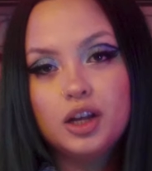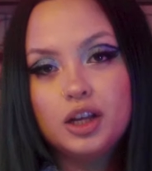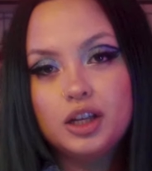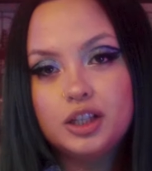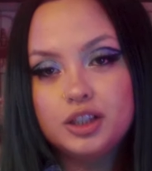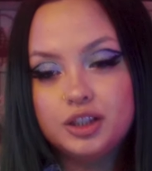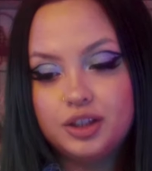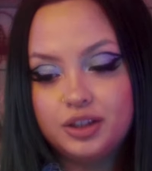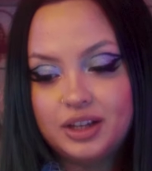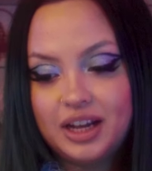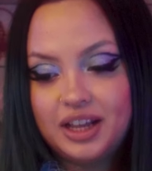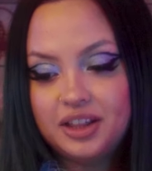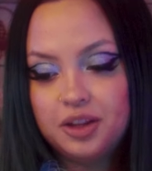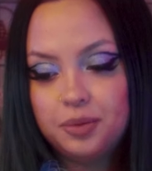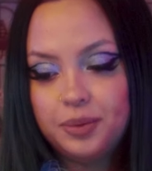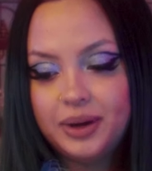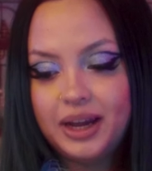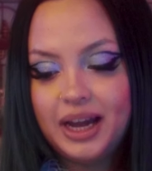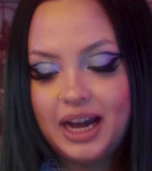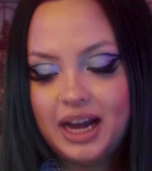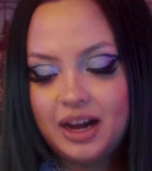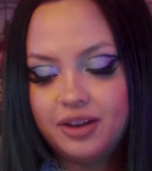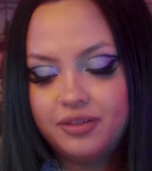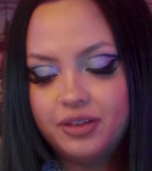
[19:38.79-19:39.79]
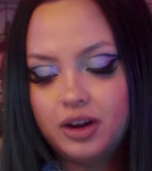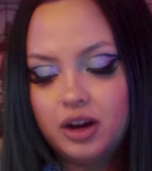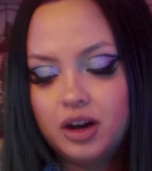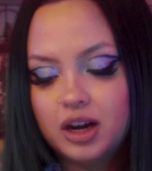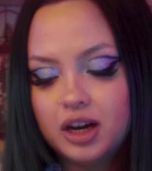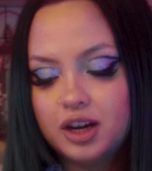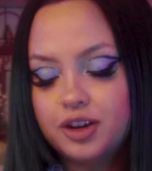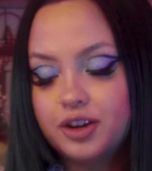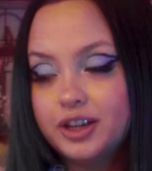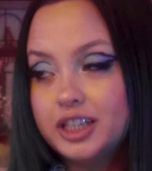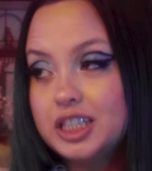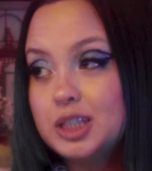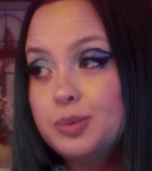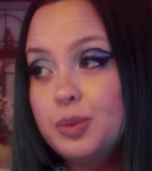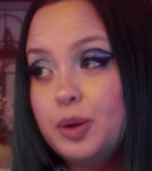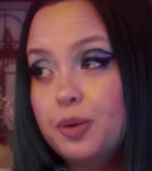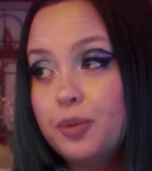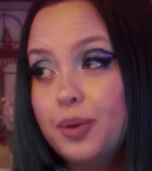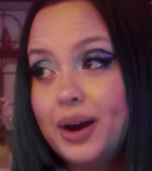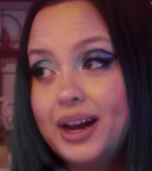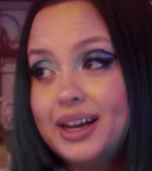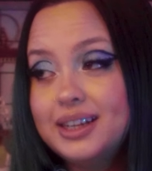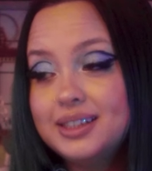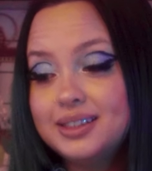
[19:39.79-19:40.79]
So now that we have our crispy
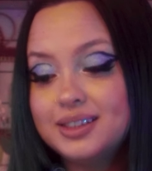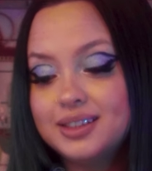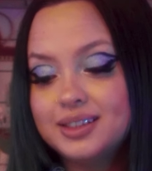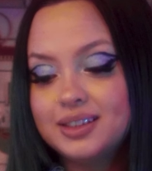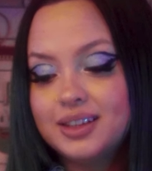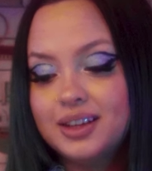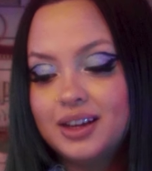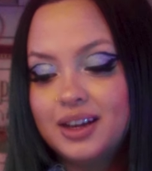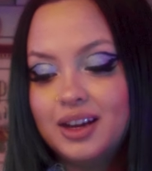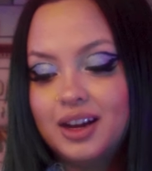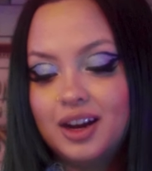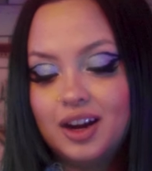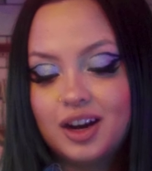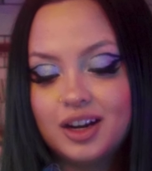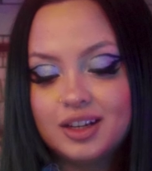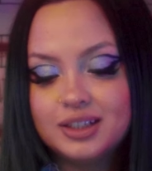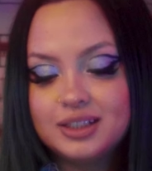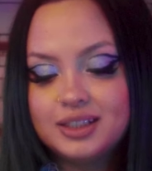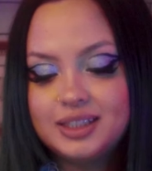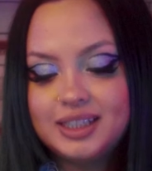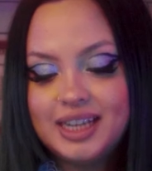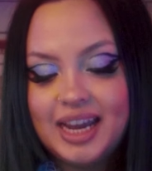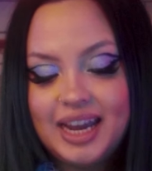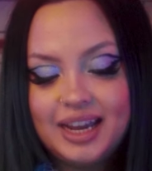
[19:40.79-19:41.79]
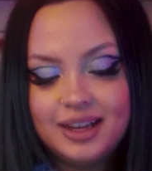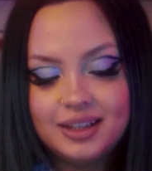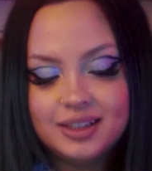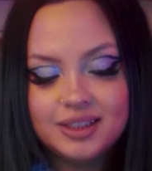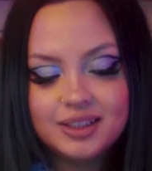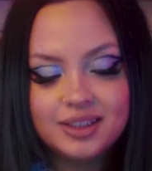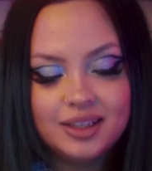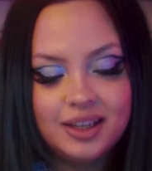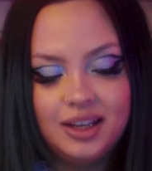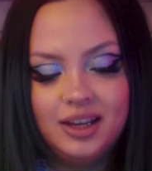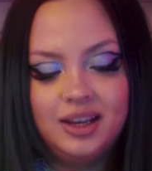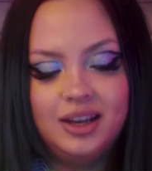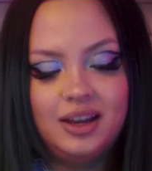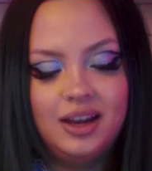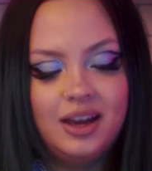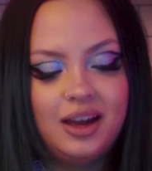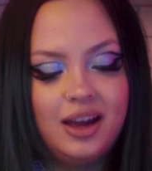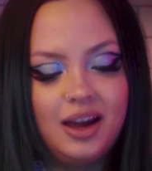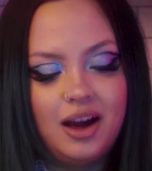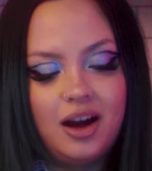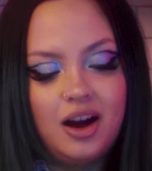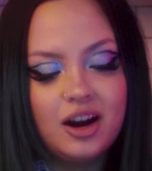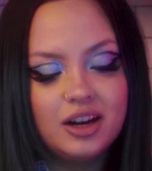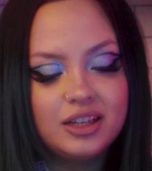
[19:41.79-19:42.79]
rice, our steaks,
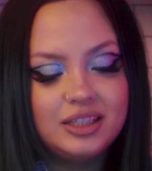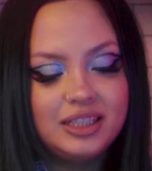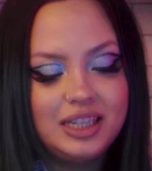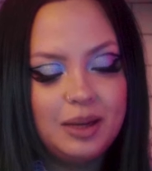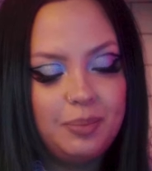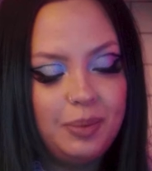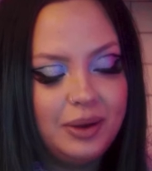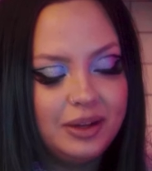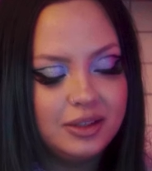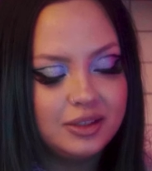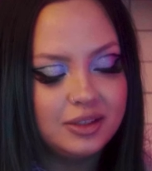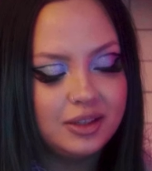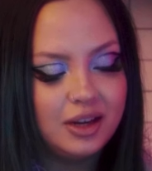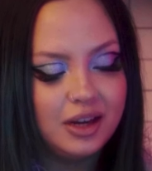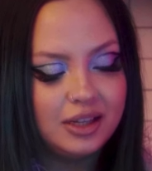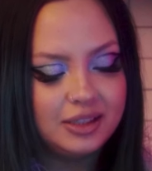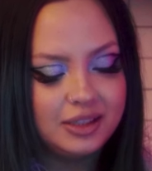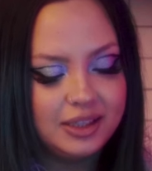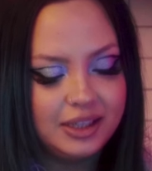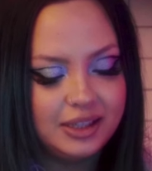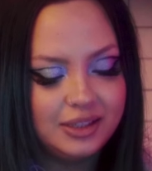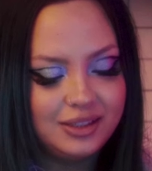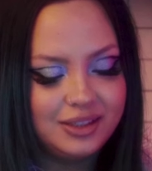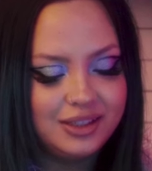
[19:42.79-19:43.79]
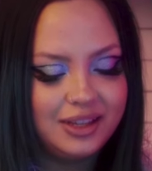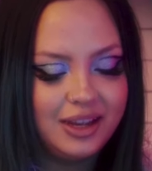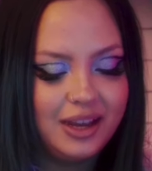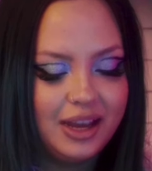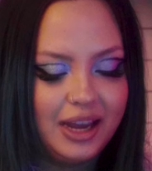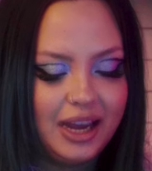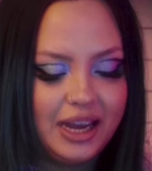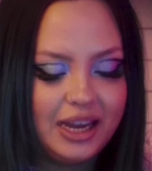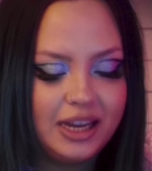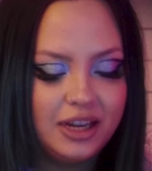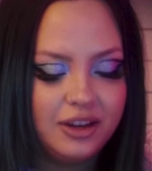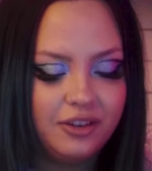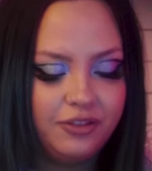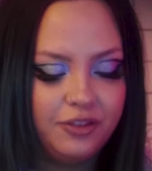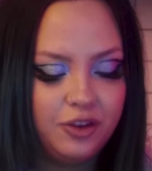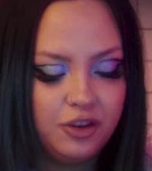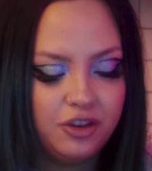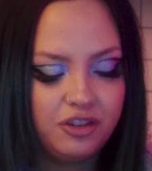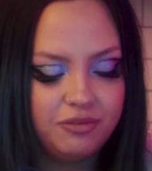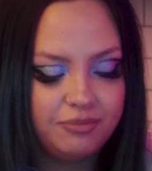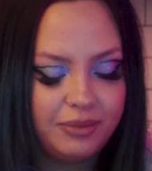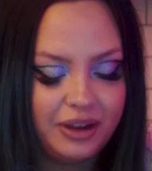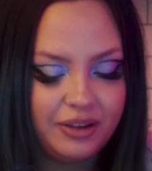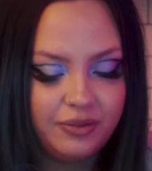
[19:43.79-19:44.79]
our dipping sauces, and a
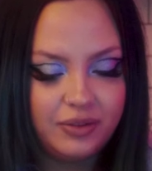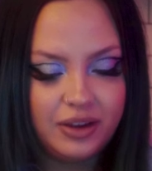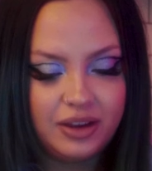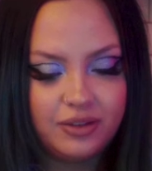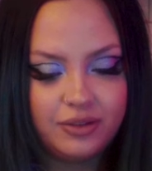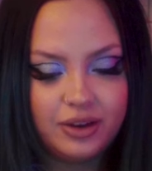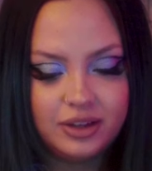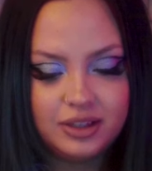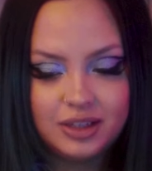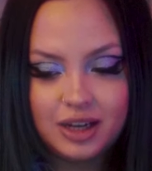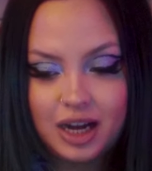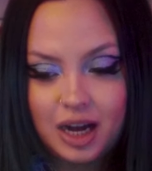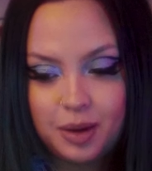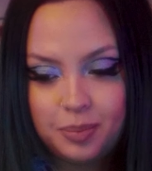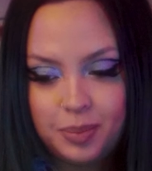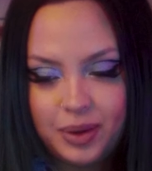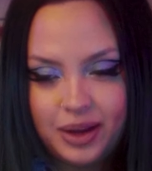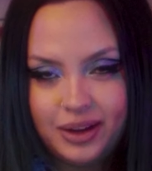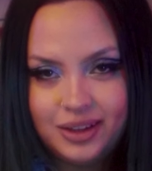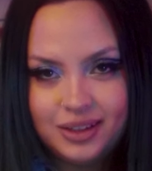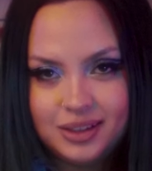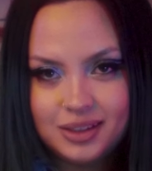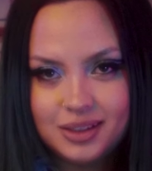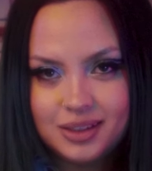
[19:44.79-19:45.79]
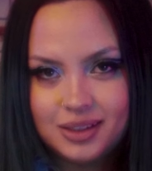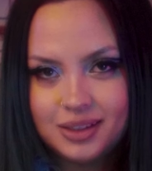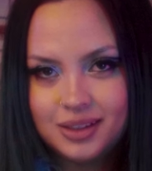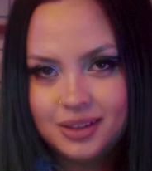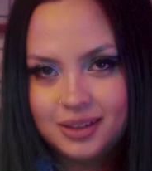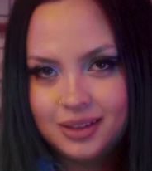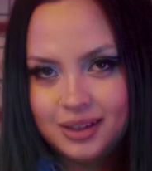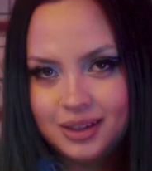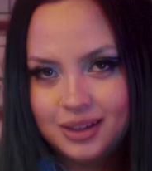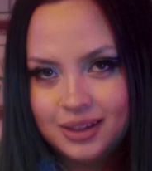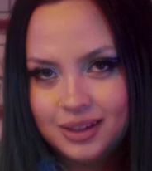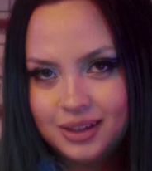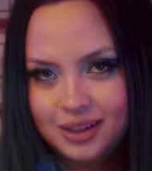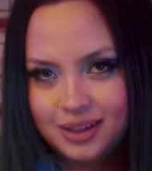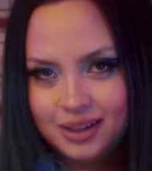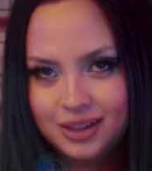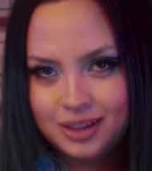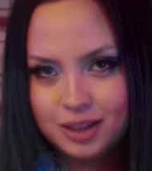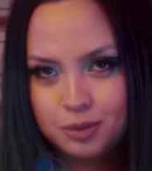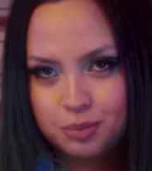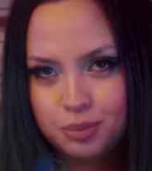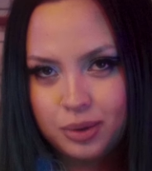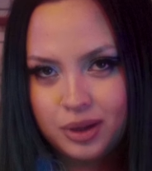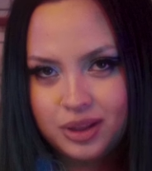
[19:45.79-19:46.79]
few of my favorite toppings,
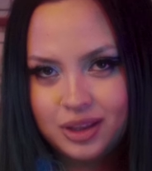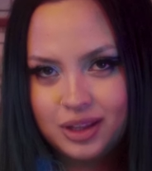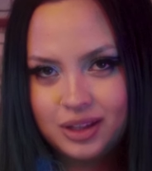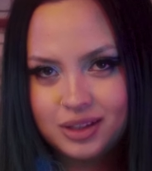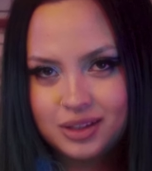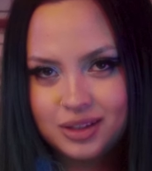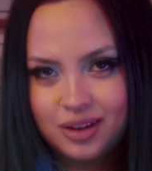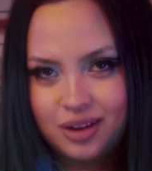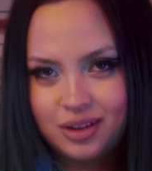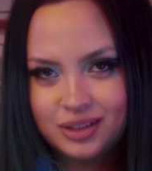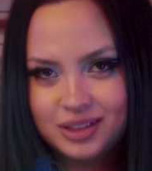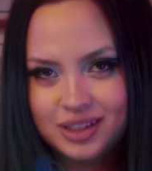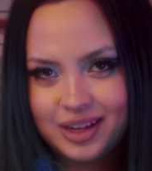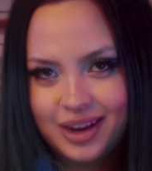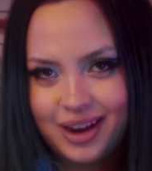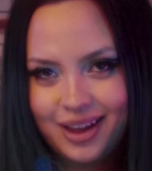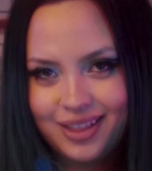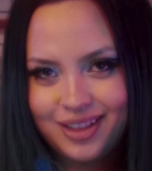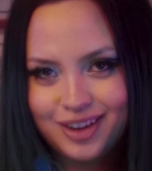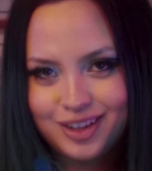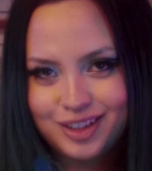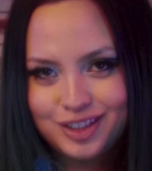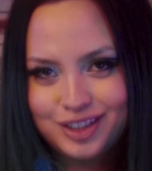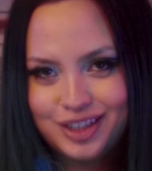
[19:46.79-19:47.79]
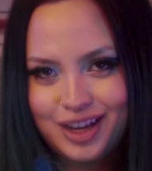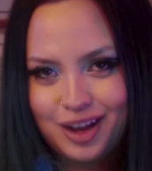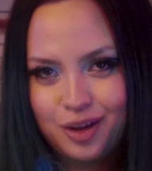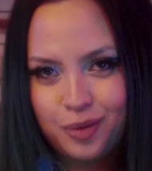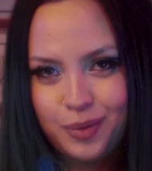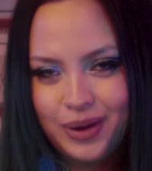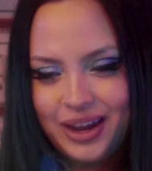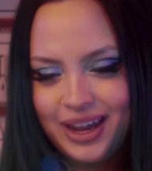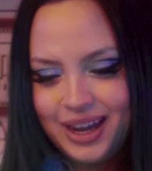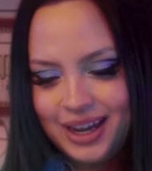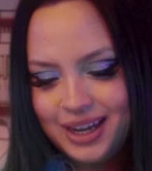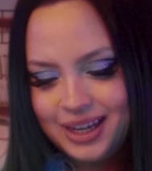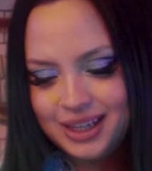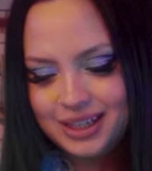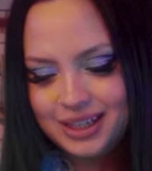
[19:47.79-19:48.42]
let's put this all together, shall we?